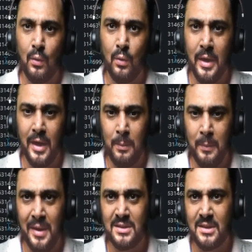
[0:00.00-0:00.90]
It
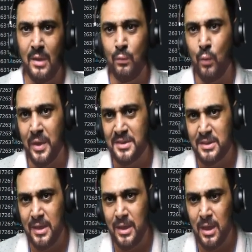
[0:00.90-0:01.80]
means that for a
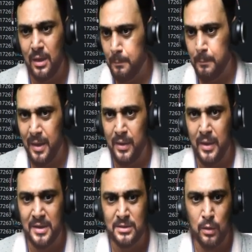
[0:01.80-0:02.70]
single
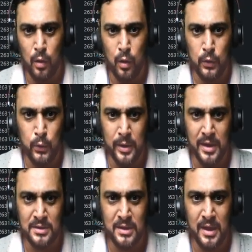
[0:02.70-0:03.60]
matrix, or you
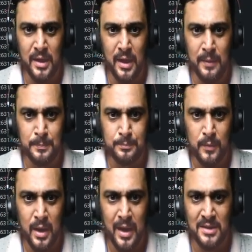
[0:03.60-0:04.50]
can say that
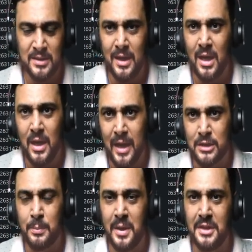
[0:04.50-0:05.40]
a single
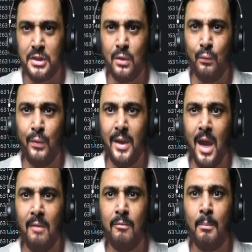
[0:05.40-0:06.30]
expression, we
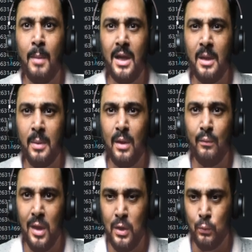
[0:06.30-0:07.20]
have multiple
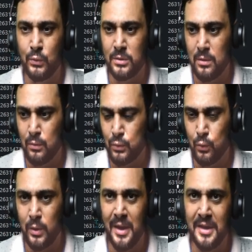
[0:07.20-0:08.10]
values. So
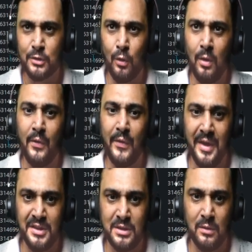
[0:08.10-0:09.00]
that is called
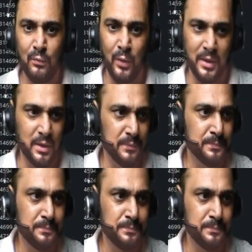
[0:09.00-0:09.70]
range vector.